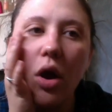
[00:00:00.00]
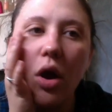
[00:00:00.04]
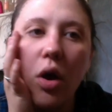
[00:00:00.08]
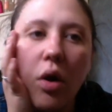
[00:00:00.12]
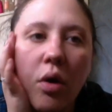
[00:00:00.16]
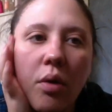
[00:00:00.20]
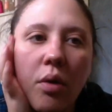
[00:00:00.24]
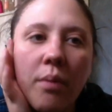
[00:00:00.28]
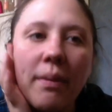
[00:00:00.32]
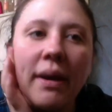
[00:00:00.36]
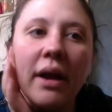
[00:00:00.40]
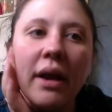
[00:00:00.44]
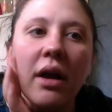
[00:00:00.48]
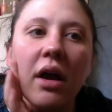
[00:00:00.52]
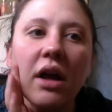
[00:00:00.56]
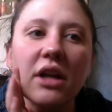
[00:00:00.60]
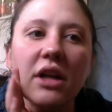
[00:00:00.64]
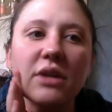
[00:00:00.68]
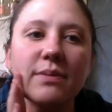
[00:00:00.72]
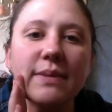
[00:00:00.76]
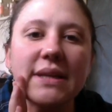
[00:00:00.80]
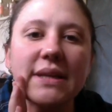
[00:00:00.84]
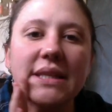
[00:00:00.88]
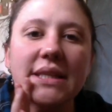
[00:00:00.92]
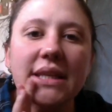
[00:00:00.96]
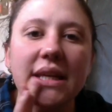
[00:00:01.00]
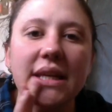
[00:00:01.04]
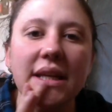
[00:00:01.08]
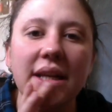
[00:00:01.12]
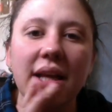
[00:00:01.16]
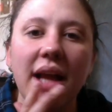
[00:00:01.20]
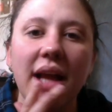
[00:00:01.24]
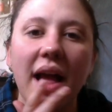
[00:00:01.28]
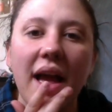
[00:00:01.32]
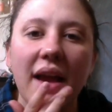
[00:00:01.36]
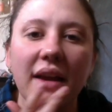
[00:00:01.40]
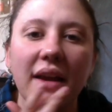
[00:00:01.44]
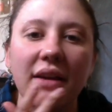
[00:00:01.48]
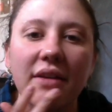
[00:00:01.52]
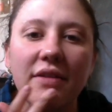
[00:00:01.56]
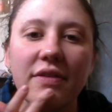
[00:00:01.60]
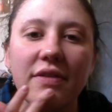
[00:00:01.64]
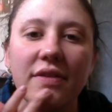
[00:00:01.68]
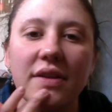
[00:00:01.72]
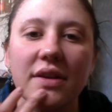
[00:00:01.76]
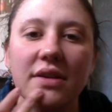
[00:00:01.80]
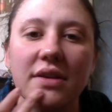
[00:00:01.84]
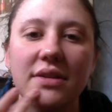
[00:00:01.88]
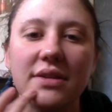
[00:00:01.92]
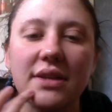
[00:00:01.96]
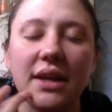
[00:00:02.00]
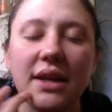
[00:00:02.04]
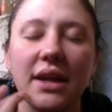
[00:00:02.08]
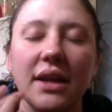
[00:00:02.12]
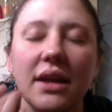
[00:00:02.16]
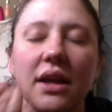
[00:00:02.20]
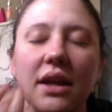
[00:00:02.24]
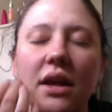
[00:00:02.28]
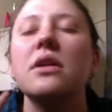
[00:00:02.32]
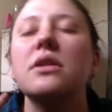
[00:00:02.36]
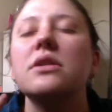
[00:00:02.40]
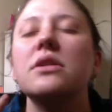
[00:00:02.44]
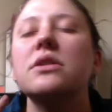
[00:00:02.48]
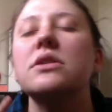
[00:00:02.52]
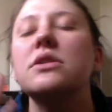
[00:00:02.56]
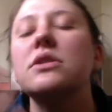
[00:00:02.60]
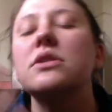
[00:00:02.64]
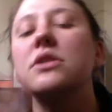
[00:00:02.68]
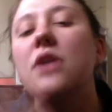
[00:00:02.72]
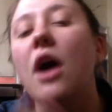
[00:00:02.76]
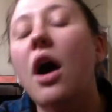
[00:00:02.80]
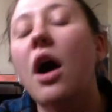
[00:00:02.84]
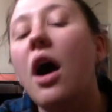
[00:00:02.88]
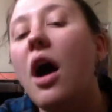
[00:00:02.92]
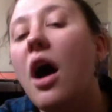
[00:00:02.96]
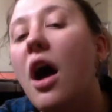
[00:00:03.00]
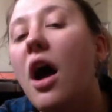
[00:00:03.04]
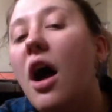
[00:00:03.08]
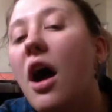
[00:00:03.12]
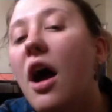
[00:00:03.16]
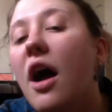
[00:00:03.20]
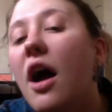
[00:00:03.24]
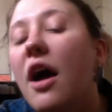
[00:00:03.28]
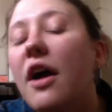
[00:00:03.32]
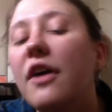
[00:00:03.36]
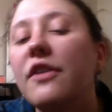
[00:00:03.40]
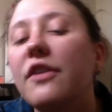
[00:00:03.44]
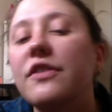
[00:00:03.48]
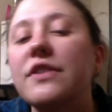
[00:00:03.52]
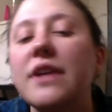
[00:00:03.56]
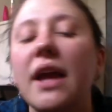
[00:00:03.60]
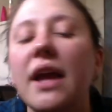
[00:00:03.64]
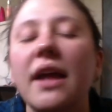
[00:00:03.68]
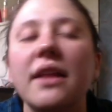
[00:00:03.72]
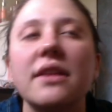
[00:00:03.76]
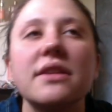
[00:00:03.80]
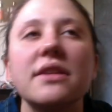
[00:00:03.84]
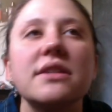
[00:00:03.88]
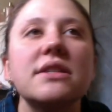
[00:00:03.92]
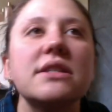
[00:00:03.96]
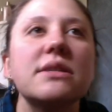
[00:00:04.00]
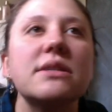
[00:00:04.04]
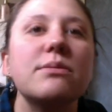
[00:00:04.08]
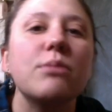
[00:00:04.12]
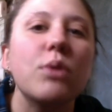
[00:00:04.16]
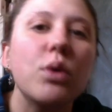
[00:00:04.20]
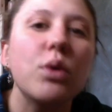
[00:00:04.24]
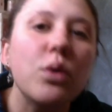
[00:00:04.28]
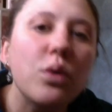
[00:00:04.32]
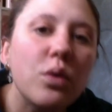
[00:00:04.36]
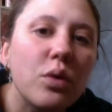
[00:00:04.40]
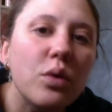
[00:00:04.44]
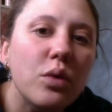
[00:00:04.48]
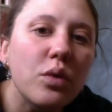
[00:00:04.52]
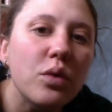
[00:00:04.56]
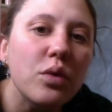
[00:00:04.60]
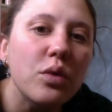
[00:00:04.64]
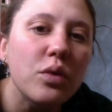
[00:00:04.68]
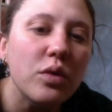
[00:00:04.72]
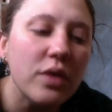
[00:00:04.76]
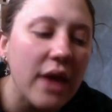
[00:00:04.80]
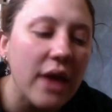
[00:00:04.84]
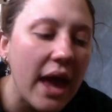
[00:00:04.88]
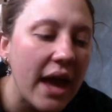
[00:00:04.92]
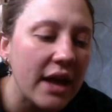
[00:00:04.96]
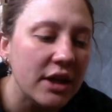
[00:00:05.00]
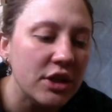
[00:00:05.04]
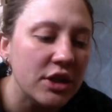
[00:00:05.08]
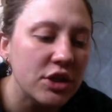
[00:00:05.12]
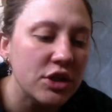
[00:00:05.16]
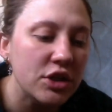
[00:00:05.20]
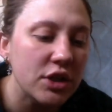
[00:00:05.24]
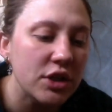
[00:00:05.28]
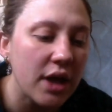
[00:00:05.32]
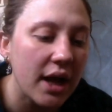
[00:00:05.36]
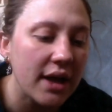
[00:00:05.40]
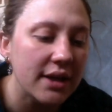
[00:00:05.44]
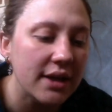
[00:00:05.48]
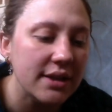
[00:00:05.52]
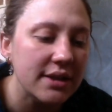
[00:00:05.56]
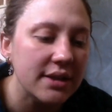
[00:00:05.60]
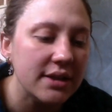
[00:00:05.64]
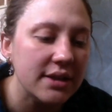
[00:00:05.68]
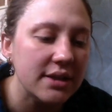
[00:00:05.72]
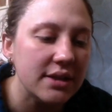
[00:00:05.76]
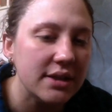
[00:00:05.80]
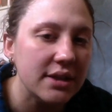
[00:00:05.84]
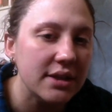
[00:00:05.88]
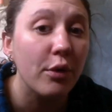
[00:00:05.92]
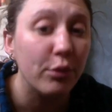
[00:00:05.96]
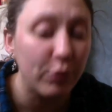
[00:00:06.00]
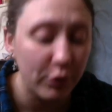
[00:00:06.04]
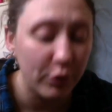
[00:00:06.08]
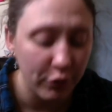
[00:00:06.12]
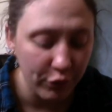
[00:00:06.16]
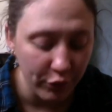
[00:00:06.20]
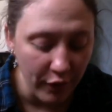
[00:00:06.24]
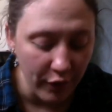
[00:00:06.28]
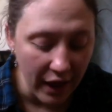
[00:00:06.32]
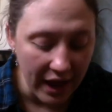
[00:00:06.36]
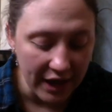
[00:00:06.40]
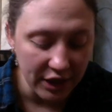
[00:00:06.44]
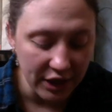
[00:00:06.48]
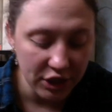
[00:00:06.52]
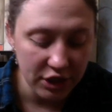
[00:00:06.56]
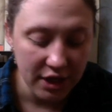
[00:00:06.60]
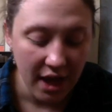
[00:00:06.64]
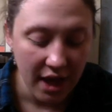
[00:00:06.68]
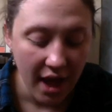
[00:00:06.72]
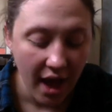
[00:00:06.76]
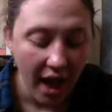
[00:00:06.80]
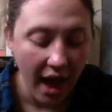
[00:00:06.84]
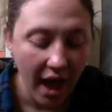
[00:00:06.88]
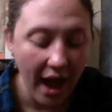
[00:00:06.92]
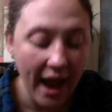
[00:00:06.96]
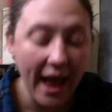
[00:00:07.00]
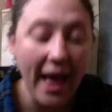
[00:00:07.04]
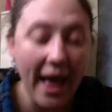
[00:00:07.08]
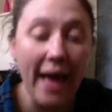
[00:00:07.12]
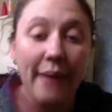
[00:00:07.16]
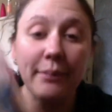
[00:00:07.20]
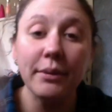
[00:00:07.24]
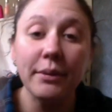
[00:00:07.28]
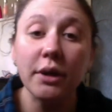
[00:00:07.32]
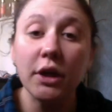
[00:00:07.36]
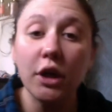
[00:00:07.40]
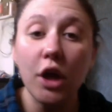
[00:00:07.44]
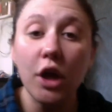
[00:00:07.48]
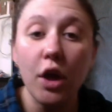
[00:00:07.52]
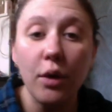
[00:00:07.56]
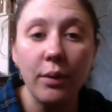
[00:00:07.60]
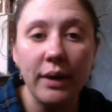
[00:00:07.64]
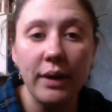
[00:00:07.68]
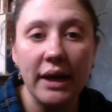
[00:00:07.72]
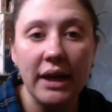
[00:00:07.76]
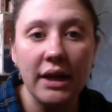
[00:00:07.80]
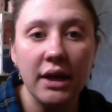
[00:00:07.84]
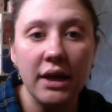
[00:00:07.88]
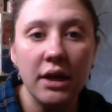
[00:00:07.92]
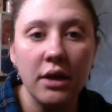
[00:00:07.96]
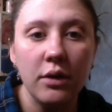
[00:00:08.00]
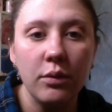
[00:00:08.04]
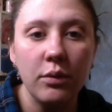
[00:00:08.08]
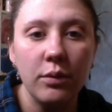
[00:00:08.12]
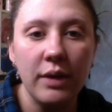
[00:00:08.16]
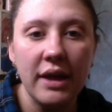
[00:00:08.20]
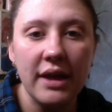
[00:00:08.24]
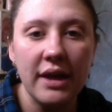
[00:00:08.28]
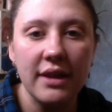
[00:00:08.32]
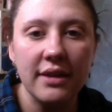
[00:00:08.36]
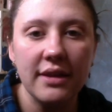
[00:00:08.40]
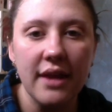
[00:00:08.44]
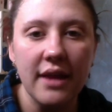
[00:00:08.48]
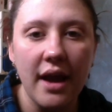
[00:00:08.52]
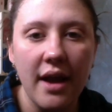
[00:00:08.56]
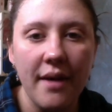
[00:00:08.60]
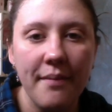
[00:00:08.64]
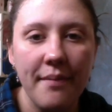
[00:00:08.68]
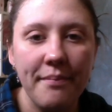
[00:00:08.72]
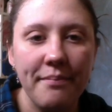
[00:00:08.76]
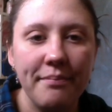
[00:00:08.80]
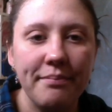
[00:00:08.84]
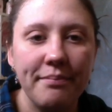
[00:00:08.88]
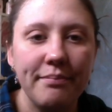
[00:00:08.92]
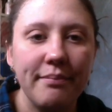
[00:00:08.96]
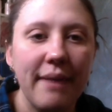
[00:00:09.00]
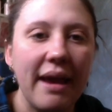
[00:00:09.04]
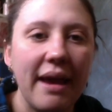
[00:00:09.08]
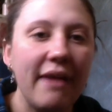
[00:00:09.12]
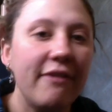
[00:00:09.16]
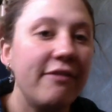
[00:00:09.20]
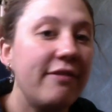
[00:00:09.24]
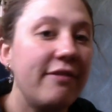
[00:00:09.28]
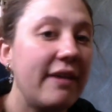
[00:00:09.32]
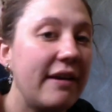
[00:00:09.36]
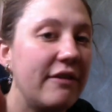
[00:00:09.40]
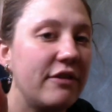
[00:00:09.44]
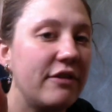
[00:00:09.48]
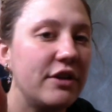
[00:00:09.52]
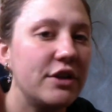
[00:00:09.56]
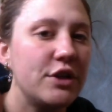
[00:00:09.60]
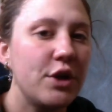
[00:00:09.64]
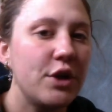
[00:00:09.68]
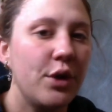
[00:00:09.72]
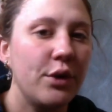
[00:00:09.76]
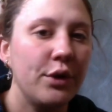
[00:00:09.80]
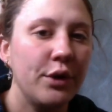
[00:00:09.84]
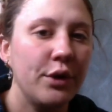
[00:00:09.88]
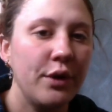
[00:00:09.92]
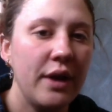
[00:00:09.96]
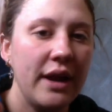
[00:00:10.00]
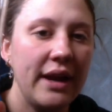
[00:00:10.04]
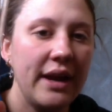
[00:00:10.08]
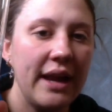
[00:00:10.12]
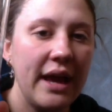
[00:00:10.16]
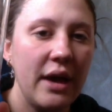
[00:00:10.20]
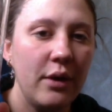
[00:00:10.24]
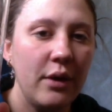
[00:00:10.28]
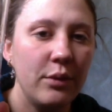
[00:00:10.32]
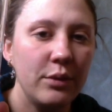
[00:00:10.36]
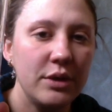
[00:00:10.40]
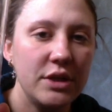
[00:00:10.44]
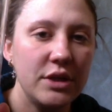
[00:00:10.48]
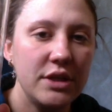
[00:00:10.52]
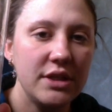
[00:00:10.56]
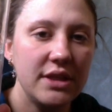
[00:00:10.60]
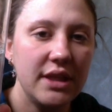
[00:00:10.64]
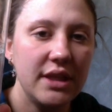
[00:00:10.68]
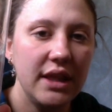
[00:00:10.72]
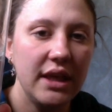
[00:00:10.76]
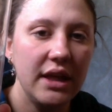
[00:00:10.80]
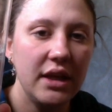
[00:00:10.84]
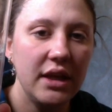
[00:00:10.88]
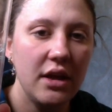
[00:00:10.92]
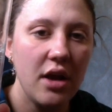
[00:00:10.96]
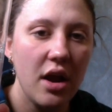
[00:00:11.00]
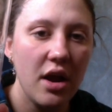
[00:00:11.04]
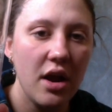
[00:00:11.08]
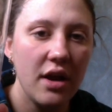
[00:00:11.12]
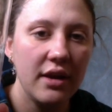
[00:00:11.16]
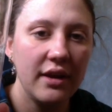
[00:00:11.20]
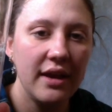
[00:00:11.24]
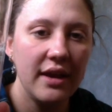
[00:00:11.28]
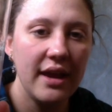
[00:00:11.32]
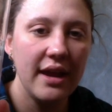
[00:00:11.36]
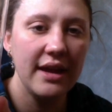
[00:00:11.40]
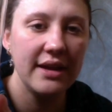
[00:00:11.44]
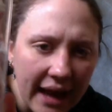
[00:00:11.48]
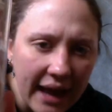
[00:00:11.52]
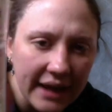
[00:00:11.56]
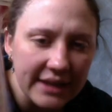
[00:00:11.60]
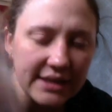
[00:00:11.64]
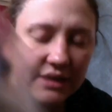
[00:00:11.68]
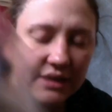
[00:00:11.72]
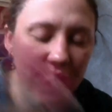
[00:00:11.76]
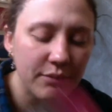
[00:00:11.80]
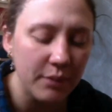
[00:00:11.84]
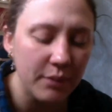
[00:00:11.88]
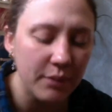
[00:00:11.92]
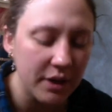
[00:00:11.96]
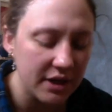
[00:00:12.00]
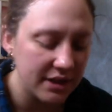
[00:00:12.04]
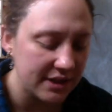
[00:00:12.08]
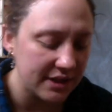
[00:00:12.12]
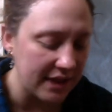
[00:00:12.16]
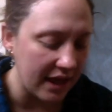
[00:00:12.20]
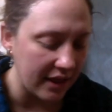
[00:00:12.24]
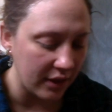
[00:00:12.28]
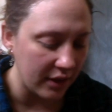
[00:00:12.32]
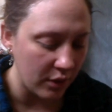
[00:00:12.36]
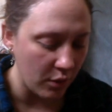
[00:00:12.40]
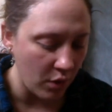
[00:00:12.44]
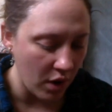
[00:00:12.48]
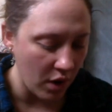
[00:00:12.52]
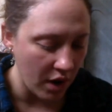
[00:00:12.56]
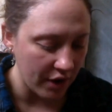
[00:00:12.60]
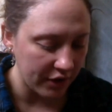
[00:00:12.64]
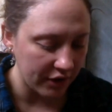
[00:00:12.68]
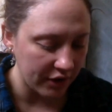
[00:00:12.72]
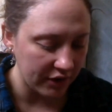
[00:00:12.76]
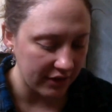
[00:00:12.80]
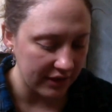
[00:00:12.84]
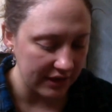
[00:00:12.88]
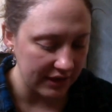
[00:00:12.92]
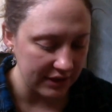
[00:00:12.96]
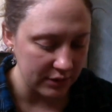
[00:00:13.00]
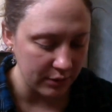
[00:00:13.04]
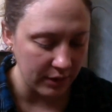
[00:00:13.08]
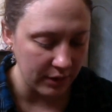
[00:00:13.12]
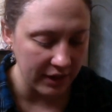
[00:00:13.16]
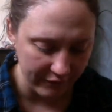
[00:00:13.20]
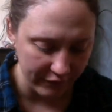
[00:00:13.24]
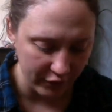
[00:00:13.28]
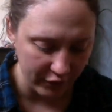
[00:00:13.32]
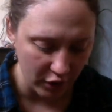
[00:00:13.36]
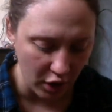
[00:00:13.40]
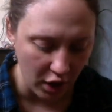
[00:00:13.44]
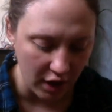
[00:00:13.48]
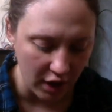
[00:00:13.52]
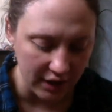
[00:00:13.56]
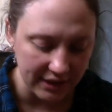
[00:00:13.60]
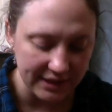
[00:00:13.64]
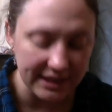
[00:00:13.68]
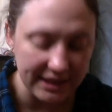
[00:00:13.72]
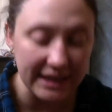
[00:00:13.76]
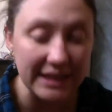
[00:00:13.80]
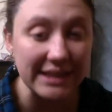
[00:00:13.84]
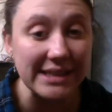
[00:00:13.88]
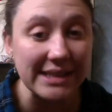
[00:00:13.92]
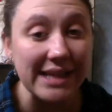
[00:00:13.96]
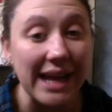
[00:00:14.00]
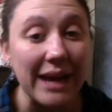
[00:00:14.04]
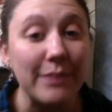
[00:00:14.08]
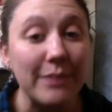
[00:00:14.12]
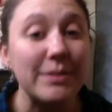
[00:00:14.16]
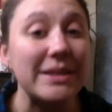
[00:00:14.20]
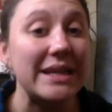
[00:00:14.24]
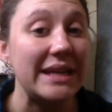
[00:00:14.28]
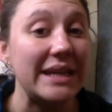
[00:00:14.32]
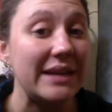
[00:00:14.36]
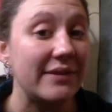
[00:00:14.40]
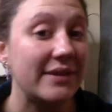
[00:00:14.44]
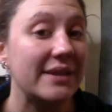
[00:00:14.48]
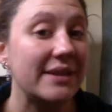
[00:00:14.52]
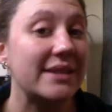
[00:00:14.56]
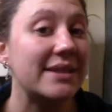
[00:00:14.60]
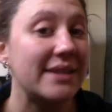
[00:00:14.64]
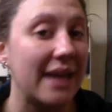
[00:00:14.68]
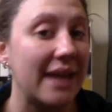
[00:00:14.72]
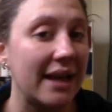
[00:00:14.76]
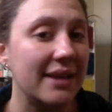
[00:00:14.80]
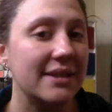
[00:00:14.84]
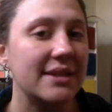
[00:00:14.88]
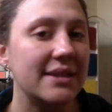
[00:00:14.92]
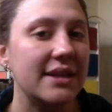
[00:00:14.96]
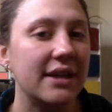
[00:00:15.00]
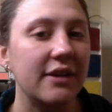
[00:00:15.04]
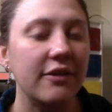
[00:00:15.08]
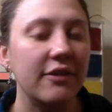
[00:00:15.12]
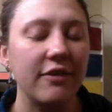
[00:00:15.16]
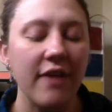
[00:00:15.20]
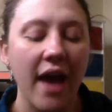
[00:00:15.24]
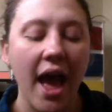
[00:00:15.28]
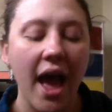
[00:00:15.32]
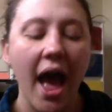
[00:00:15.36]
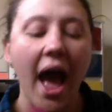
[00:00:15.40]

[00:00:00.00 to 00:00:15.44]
oh my gosh, my skin kind of feels like soft and smooth and just refreshed. I am gonna go in with my favorite toner right now, which is the Garnier Active Micellar Water. This one, for all skin types, even sensitive.